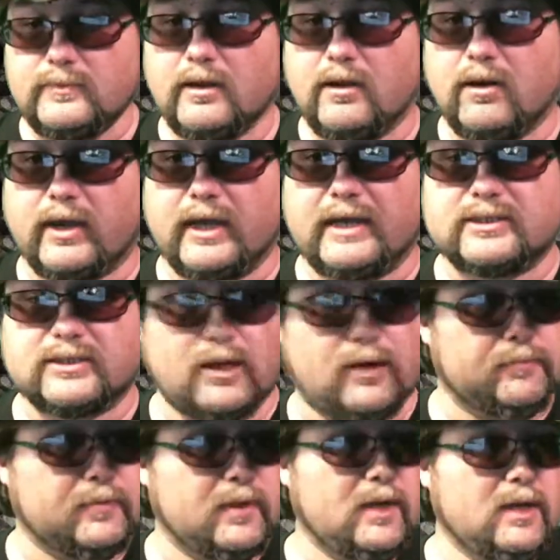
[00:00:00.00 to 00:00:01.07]
Okay, so
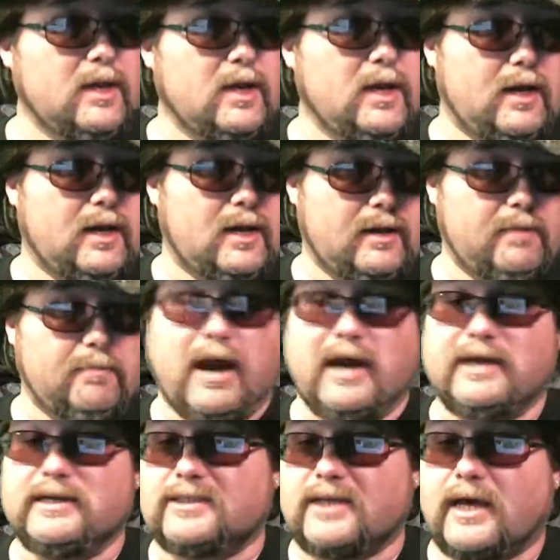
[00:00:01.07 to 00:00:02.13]
um, I
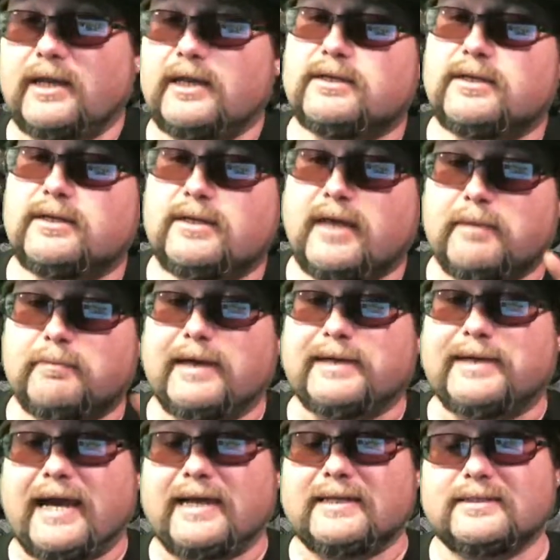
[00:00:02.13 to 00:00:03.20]
decided to take my
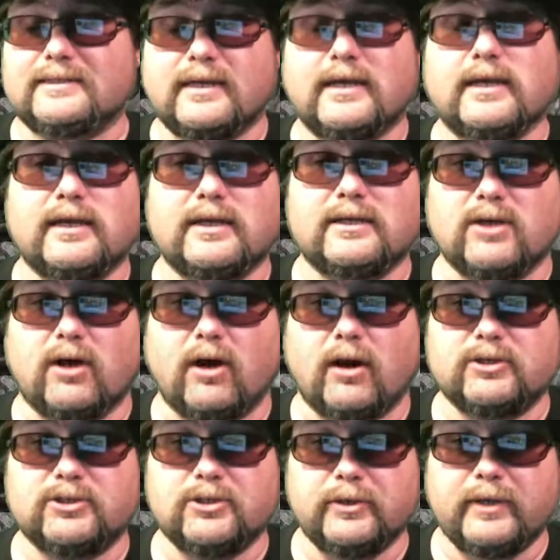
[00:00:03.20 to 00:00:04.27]
dad's guitar
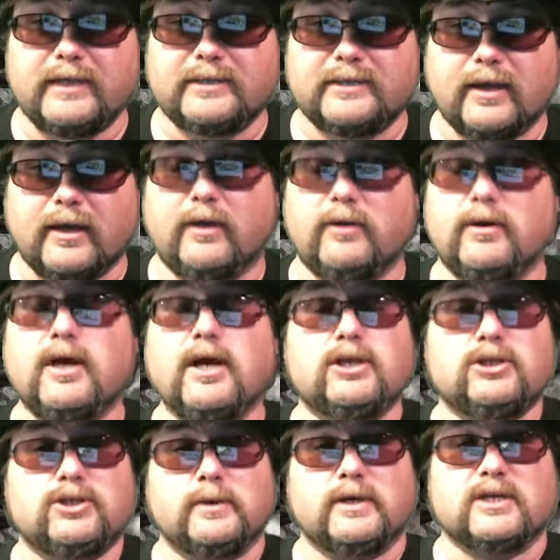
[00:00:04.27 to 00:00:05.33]
two days ago
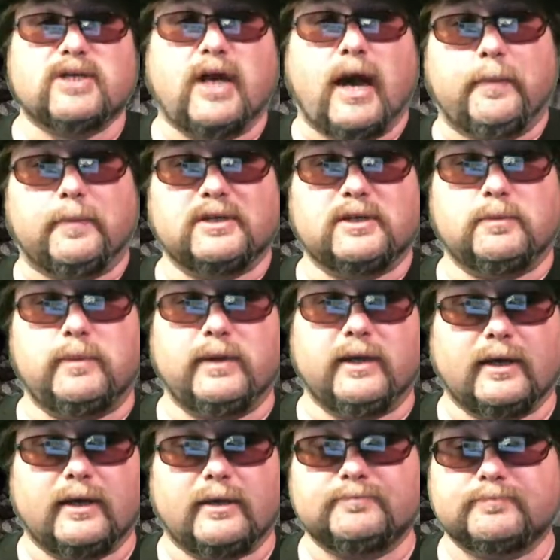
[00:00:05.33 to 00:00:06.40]
to a shop in
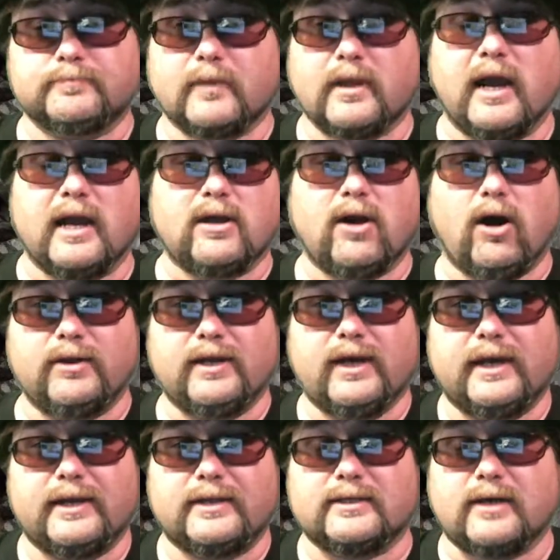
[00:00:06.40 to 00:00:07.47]
Topeka. I called
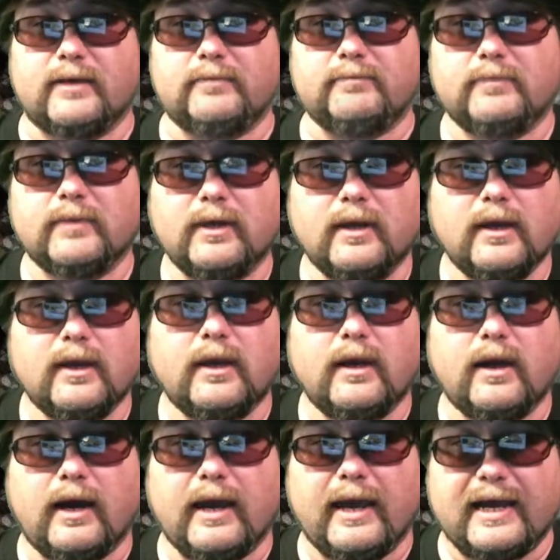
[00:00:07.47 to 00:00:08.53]
ahead of time.
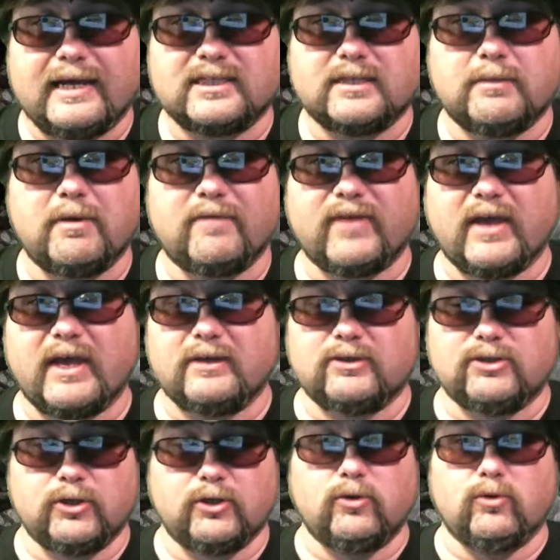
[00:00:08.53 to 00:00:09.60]
I asked them if they
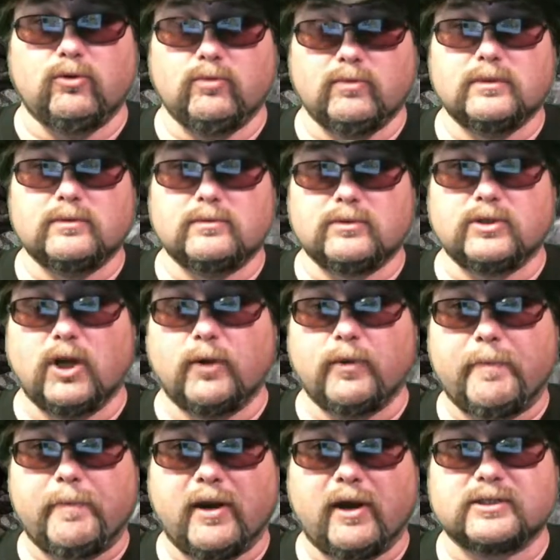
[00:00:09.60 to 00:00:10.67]
do, you know,
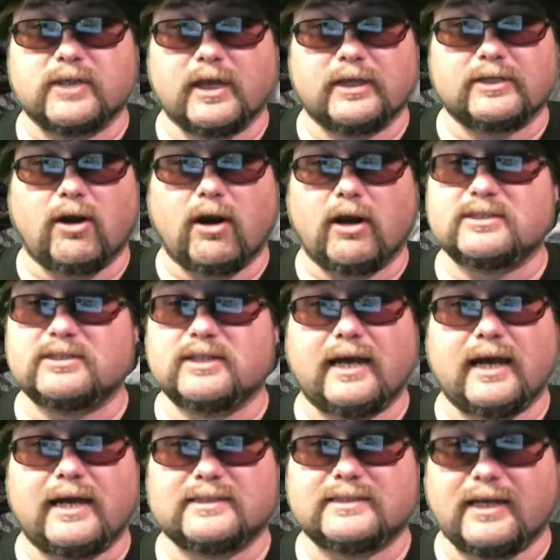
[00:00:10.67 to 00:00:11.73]
repairs on guitars, and the
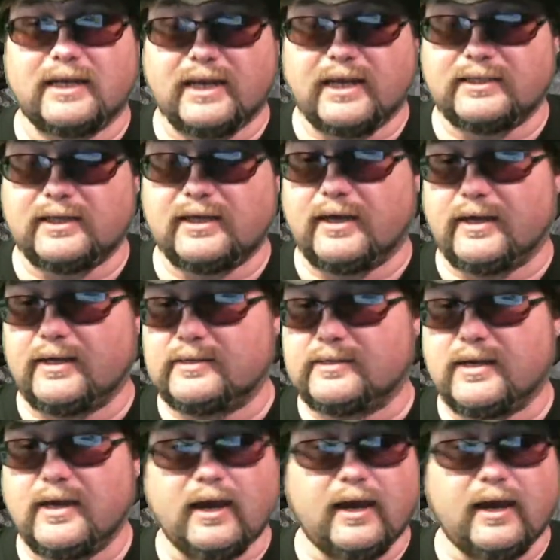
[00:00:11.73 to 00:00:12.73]
guy said, yes, he does.